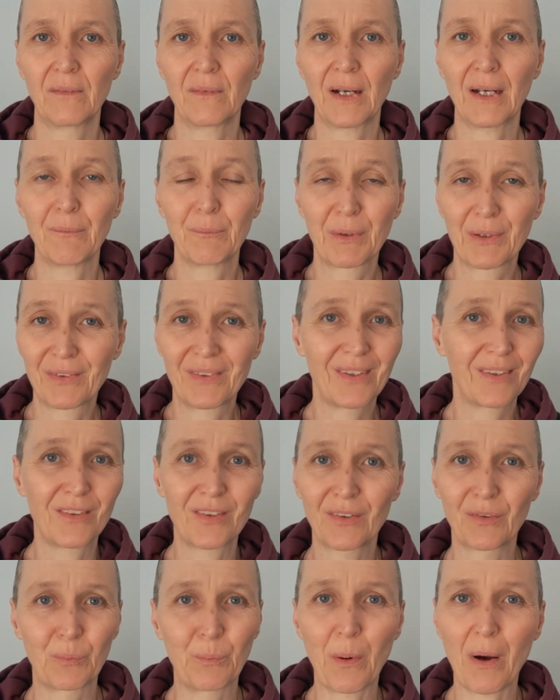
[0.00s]
right? Because you're
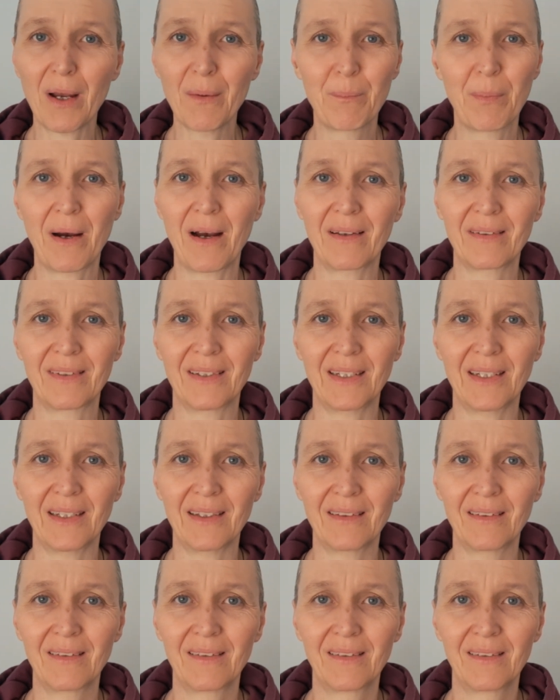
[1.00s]
just bypassing
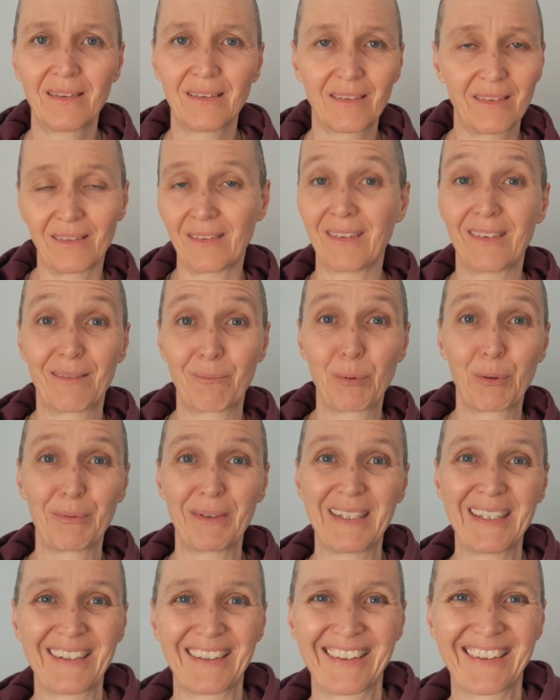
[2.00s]
it. So you
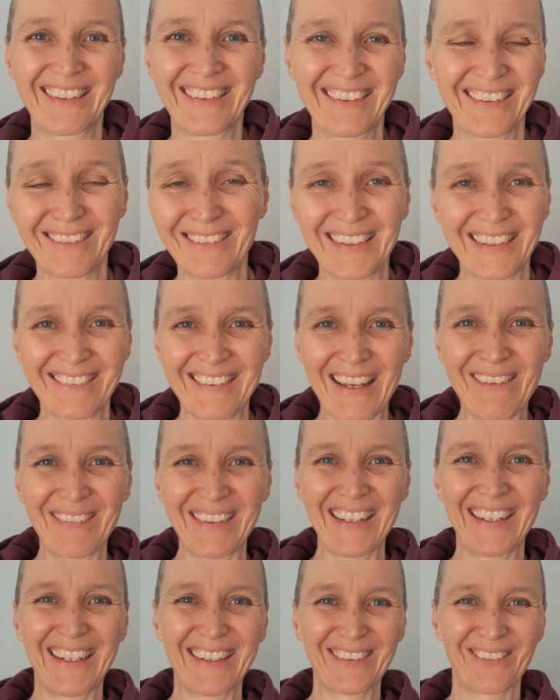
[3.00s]
probably do the same
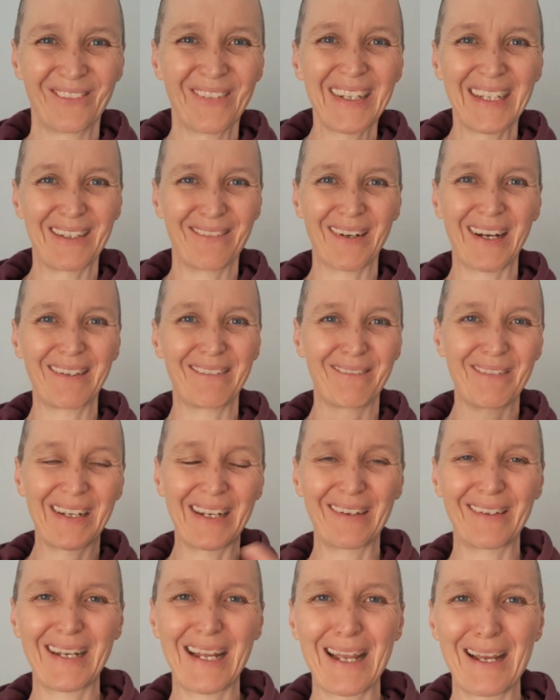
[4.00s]
thing as me, right? We
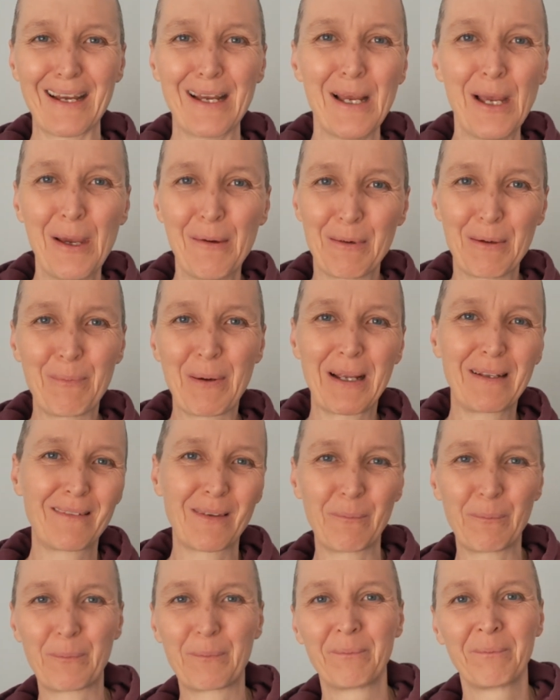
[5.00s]
go there, we paint
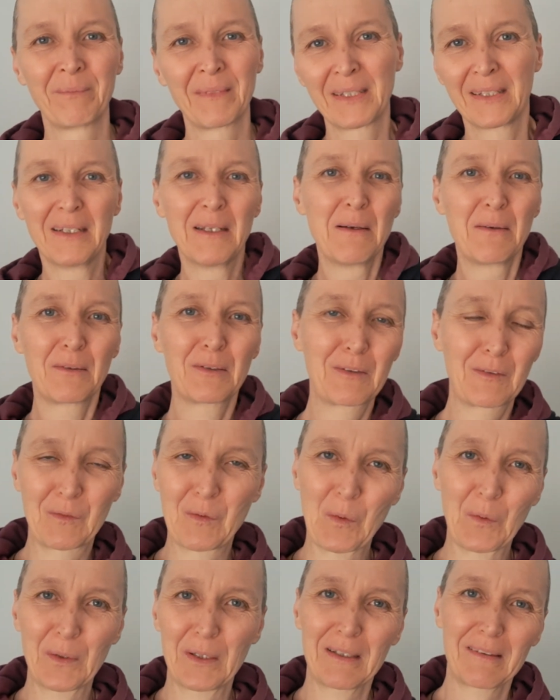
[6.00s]
some
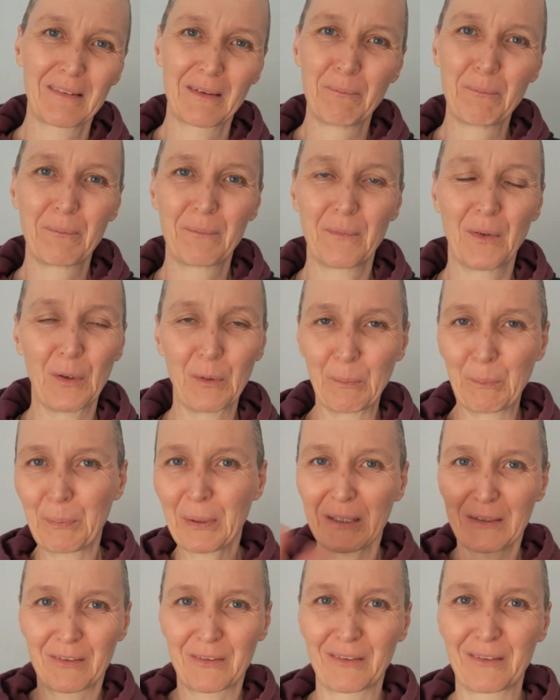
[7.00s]
stories and
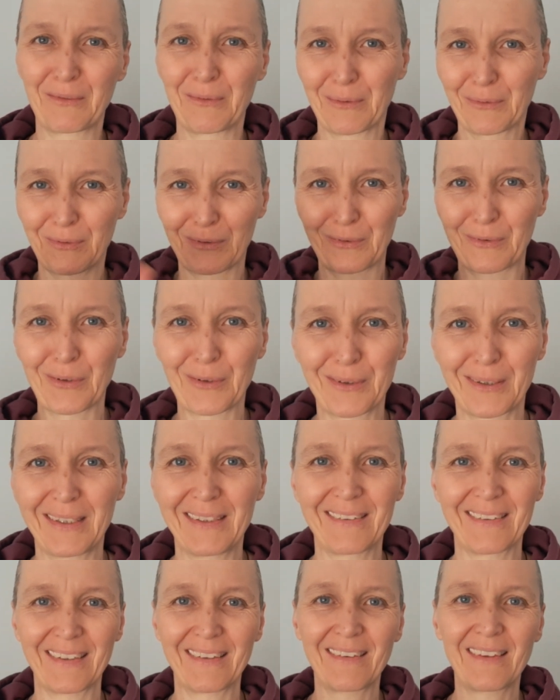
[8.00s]
pictures with
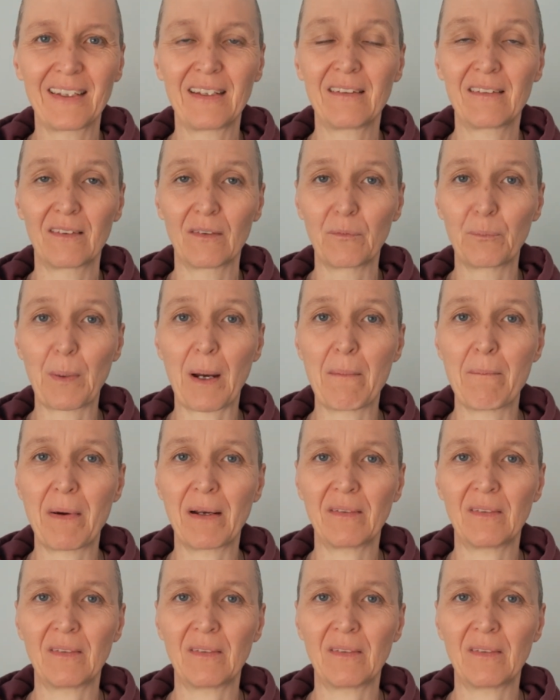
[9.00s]
stories and things about my